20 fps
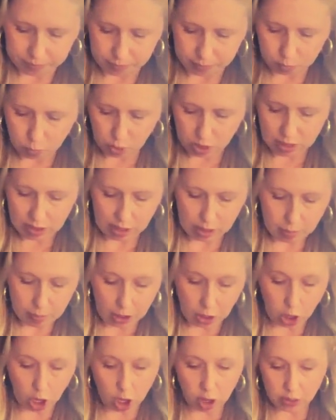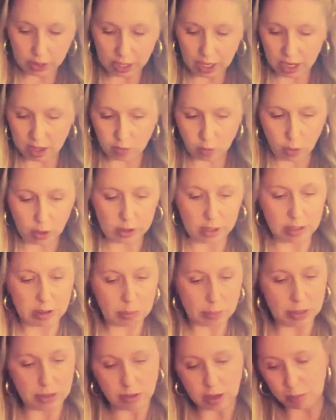we think about all the kind of work that's
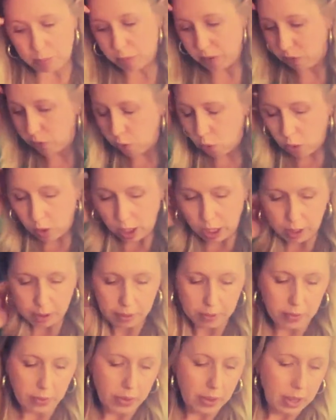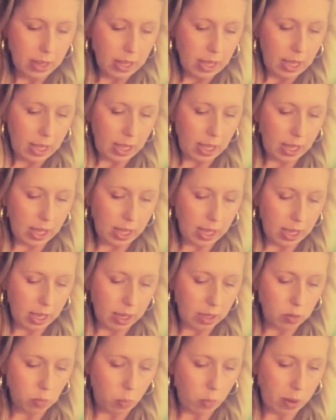been done before
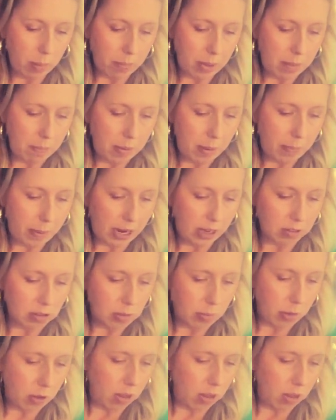and what might be possible